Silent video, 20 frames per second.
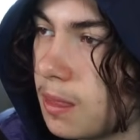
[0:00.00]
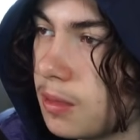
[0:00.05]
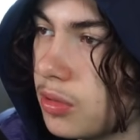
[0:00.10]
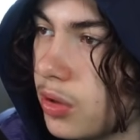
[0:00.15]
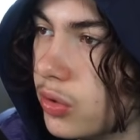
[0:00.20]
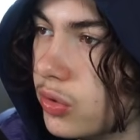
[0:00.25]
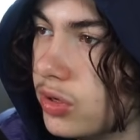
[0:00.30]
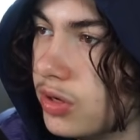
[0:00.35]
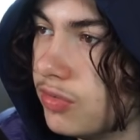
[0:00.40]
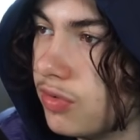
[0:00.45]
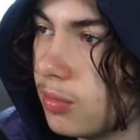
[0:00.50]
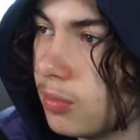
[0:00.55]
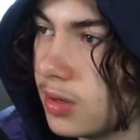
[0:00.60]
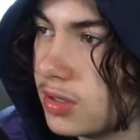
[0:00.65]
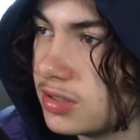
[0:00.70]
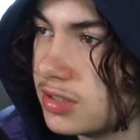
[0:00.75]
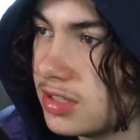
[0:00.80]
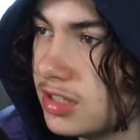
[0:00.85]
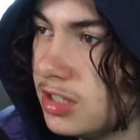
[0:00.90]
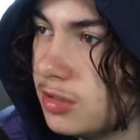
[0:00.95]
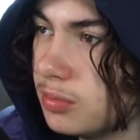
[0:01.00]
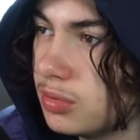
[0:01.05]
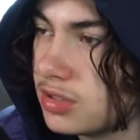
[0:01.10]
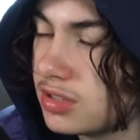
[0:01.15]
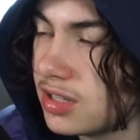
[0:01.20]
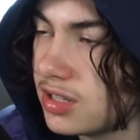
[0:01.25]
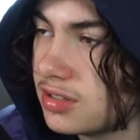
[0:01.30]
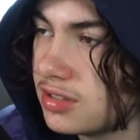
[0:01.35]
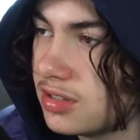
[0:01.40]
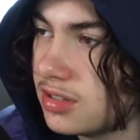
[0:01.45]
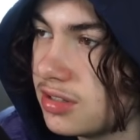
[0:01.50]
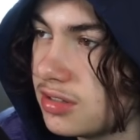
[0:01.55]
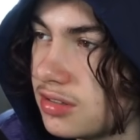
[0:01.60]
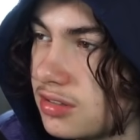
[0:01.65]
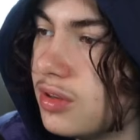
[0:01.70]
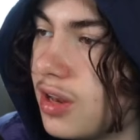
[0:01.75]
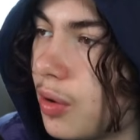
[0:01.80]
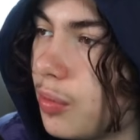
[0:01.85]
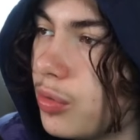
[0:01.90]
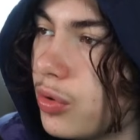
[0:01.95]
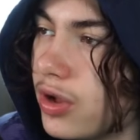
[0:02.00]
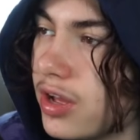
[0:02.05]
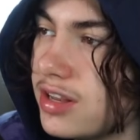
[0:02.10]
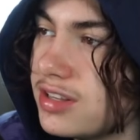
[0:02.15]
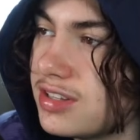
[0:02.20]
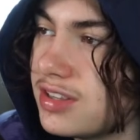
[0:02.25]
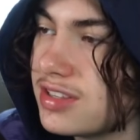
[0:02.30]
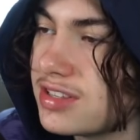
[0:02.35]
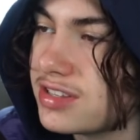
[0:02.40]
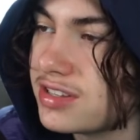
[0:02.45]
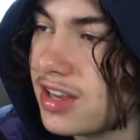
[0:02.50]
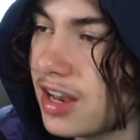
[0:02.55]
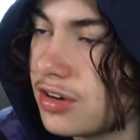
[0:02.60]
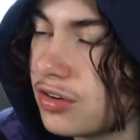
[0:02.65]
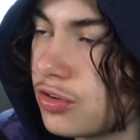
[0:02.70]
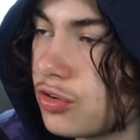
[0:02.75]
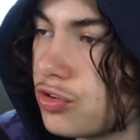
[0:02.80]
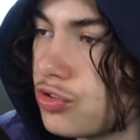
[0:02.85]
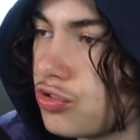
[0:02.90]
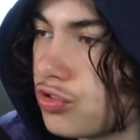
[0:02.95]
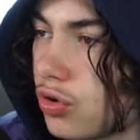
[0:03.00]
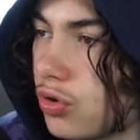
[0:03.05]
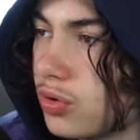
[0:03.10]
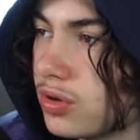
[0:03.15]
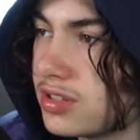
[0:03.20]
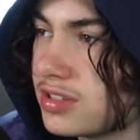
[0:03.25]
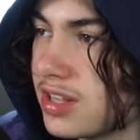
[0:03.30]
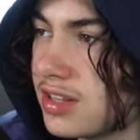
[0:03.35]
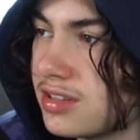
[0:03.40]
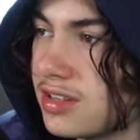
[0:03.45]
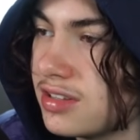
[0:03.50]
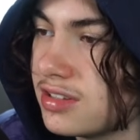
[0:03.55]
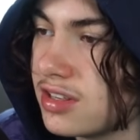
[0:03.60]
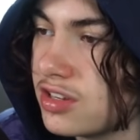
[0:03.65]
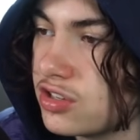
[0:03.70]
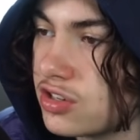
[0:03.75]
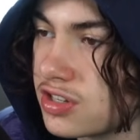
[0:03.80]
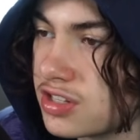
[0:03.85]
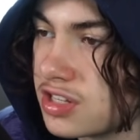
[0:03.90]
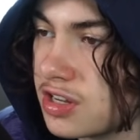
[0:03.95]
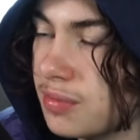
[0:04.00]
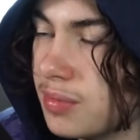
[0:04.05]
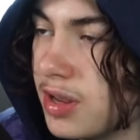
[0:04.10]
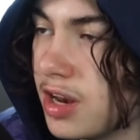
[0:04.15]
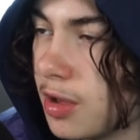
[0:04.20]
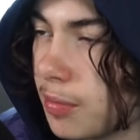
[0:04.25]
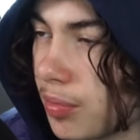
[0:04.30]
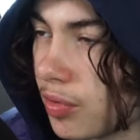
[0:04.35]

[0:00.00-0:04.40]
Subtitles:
No need for mouse and keyboard settings. Now we'll get into the standard controller settings in just a minute,